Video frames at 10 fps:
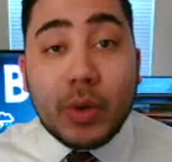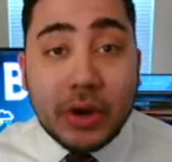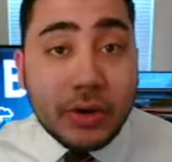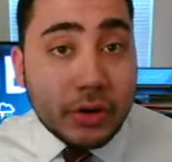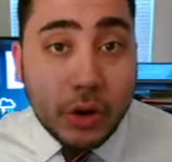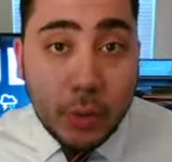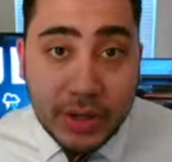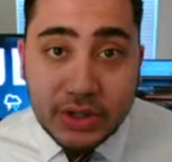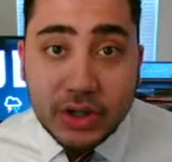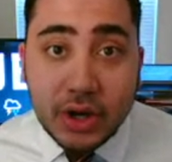where you're
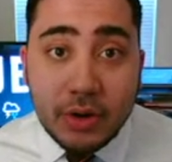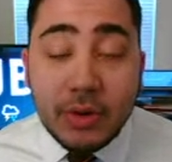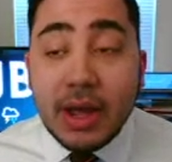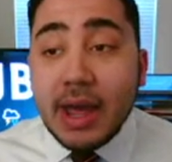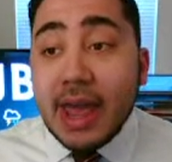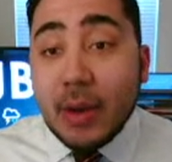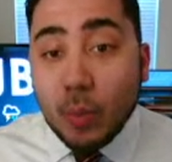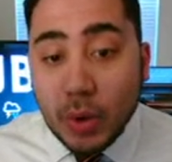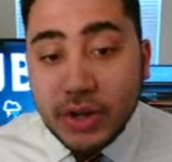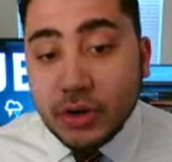going to go
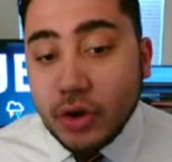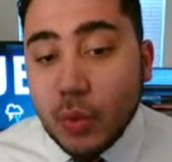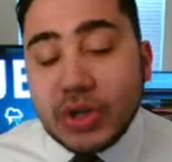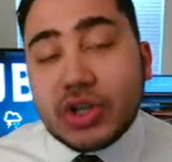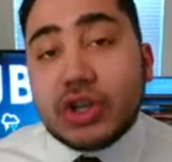and what you're going